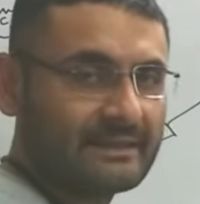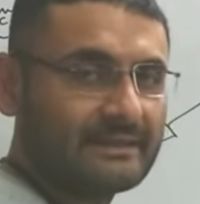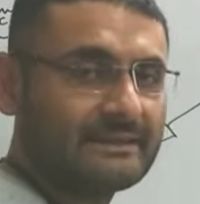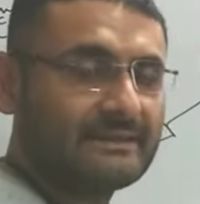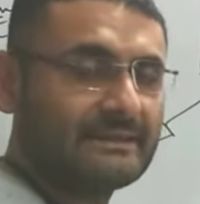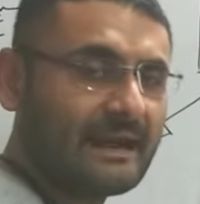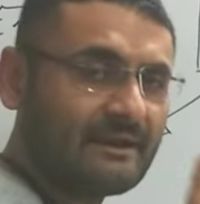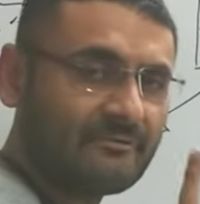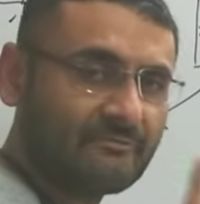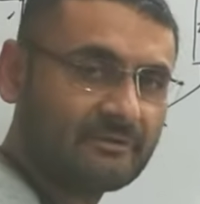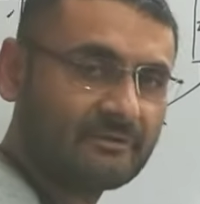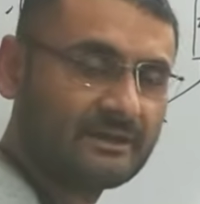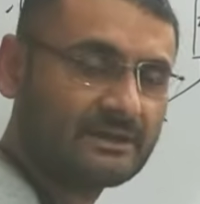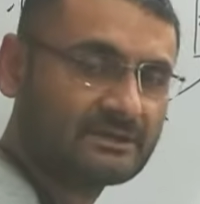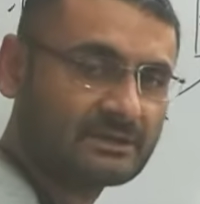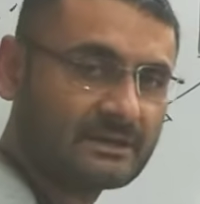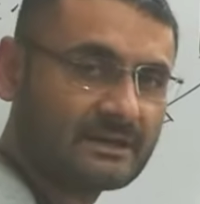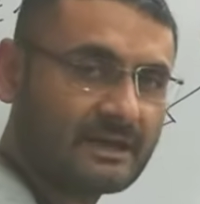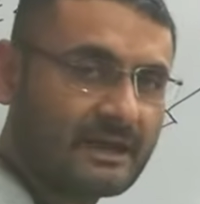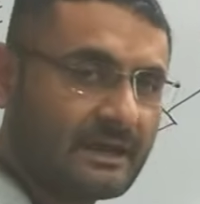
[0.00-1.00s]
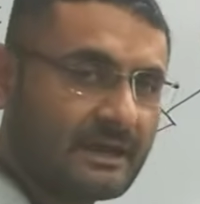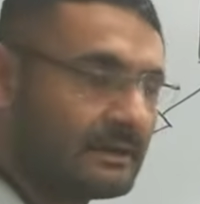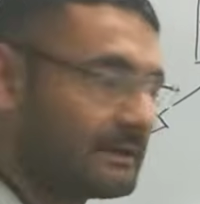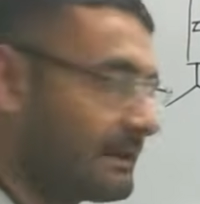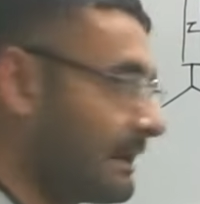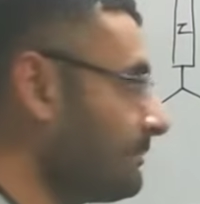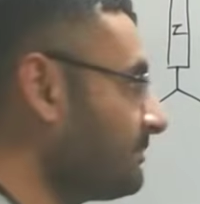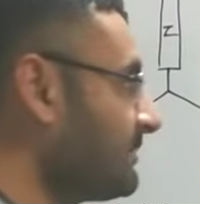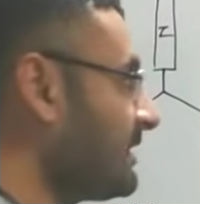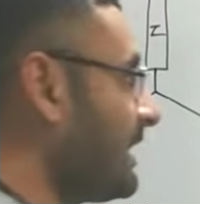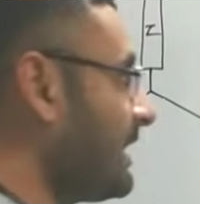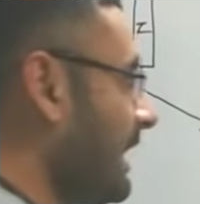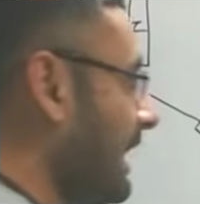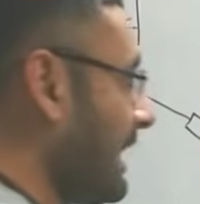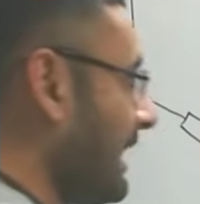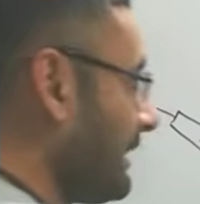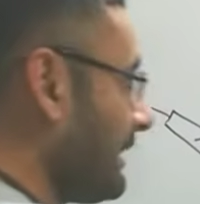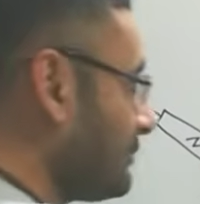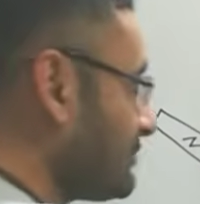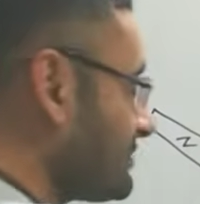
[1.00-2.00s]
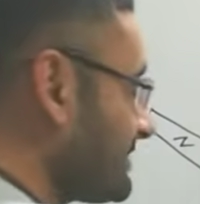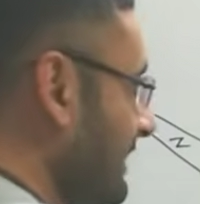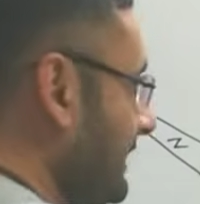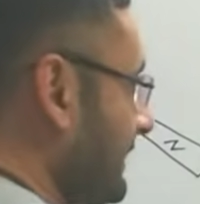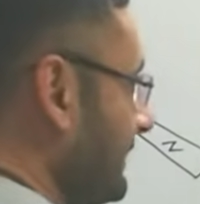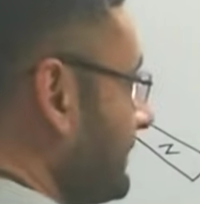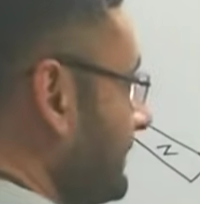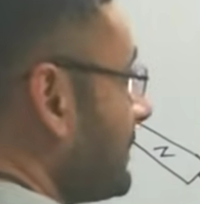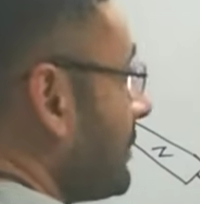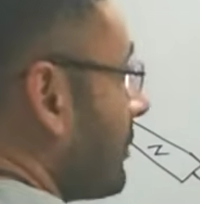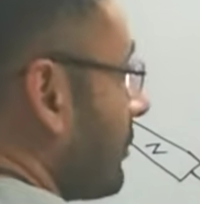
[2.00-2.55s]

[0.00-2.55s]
and in that phasor diagram I have said,